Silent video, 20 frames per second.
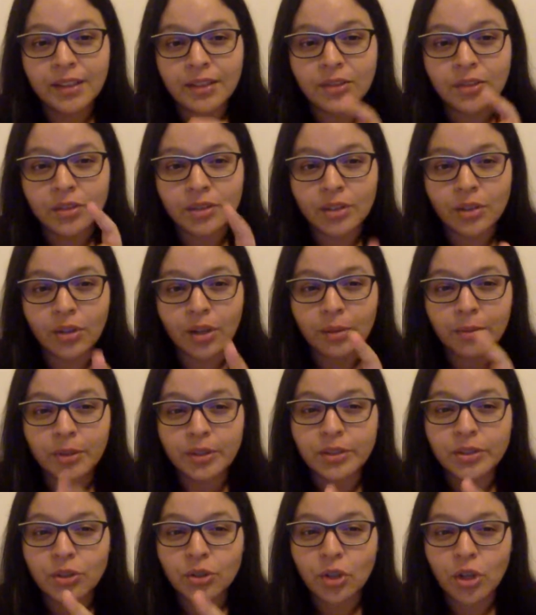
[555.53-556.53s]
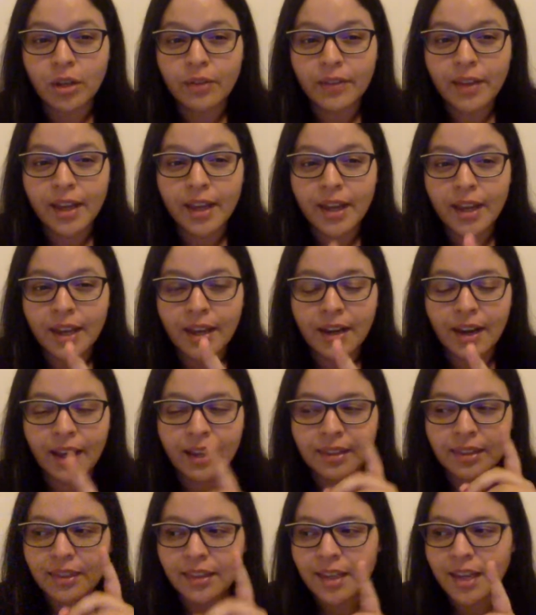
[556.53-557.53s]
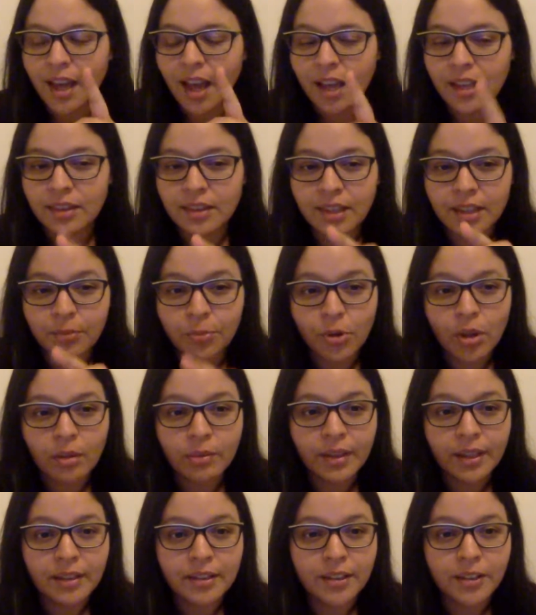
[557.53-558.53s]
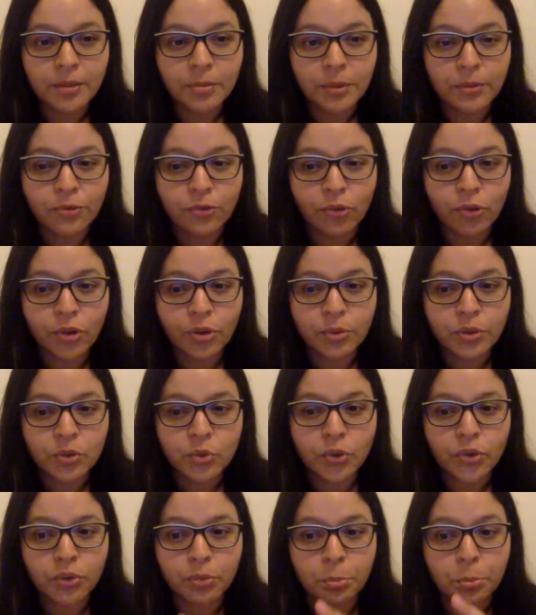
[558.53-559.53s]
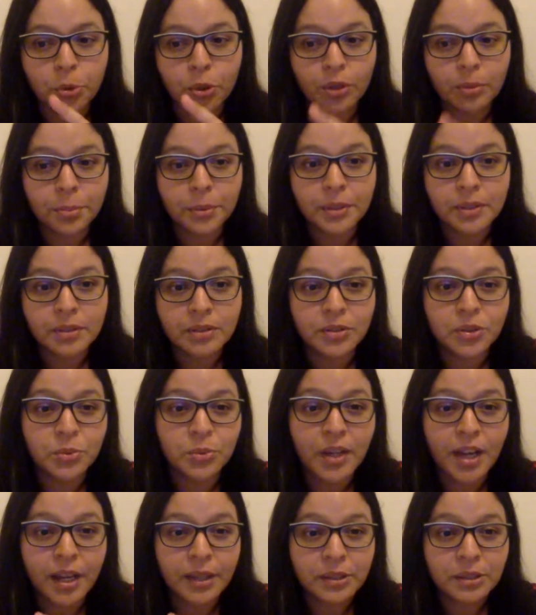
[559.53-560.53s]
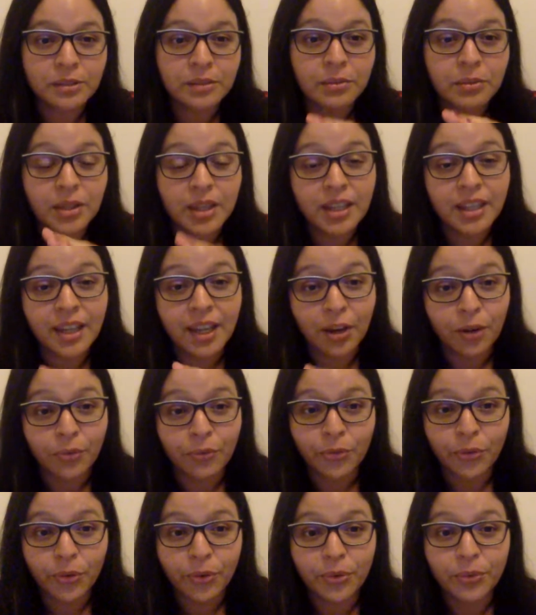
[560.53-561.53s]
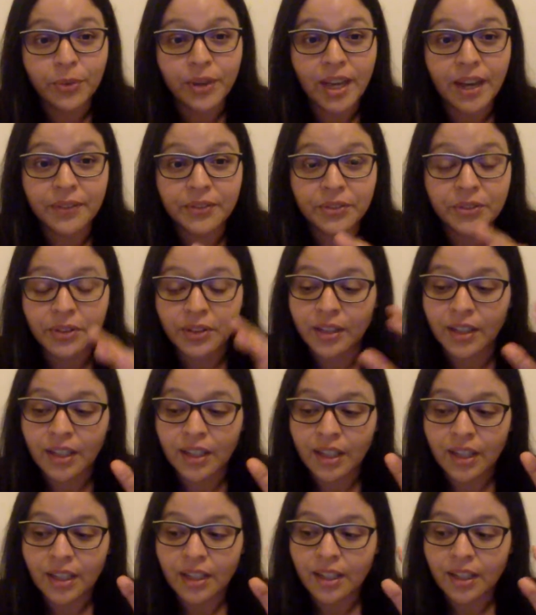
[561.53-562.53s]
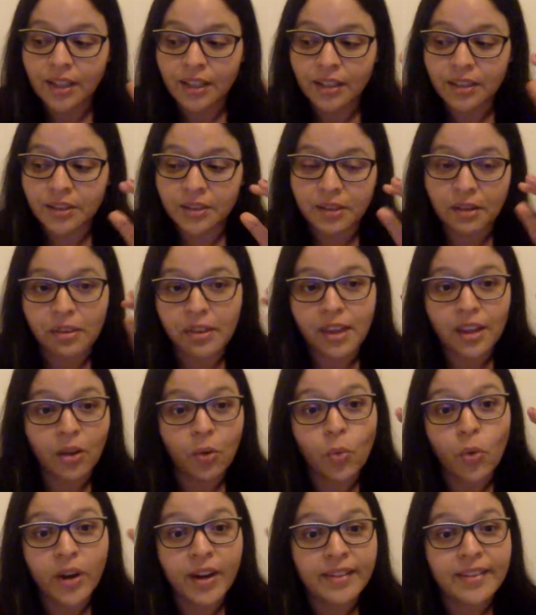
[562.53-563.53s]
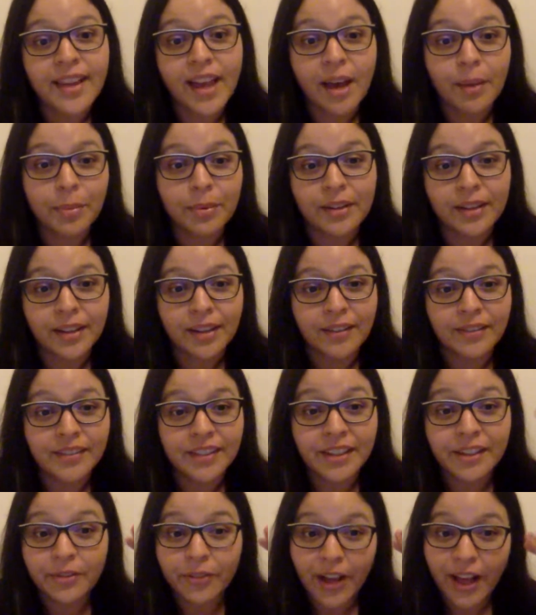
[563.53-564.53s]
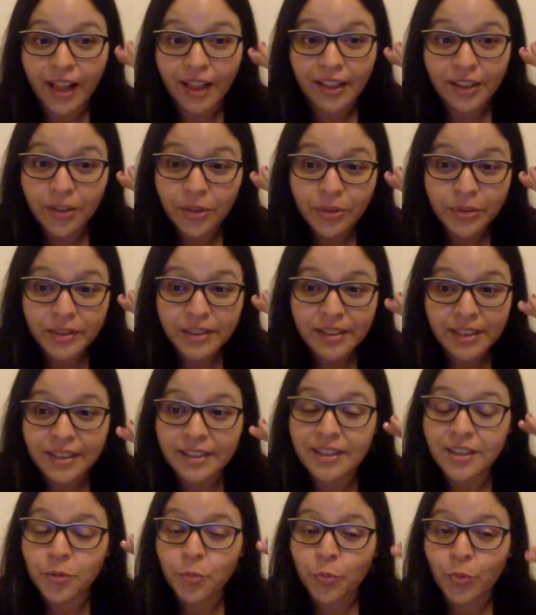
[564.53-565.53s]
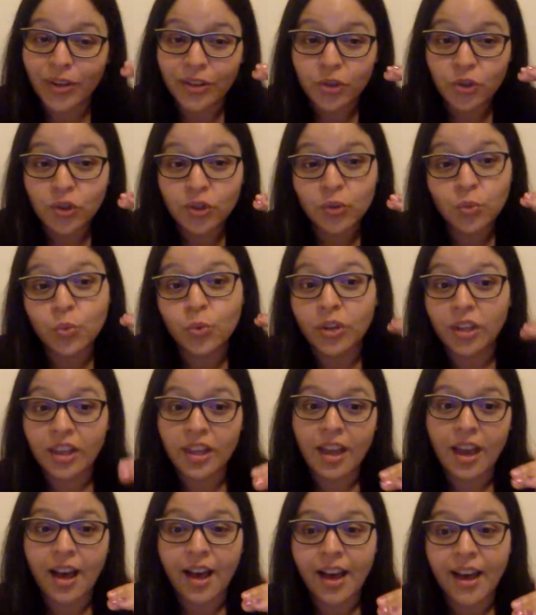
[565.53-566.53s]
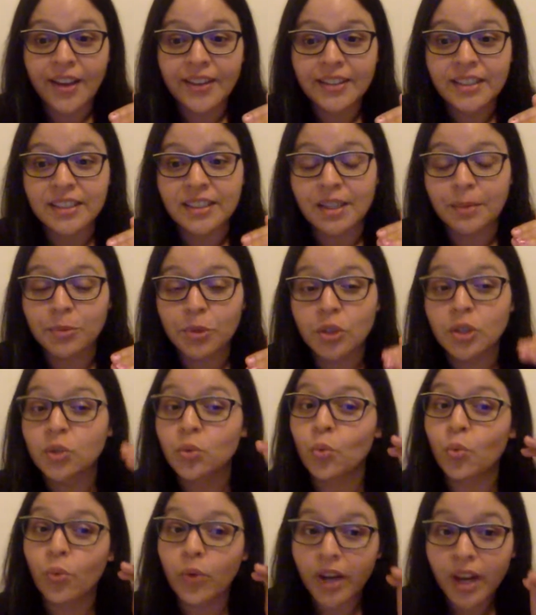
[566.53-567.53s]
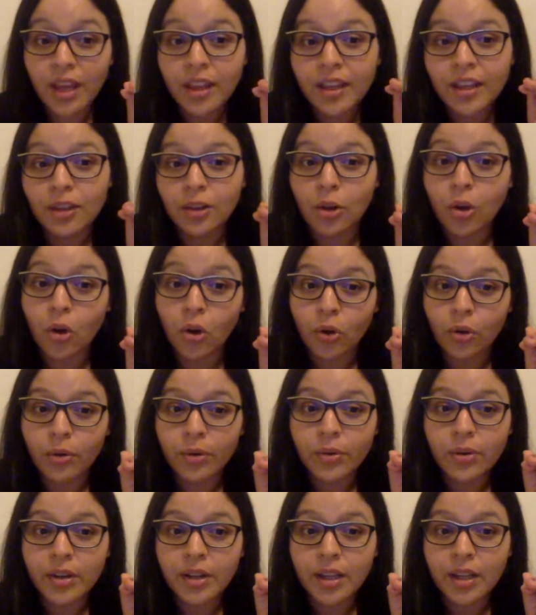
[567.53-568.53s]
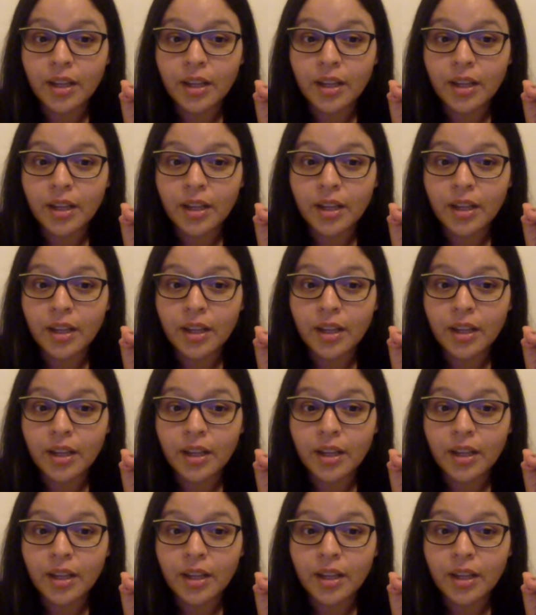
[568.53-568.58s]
So I'm going to solve that, and I think I did problem like this before, which was on purpose, because we had to be really careful. We have to think what is happening. These values, like this pressure is really high, this temperature is really low,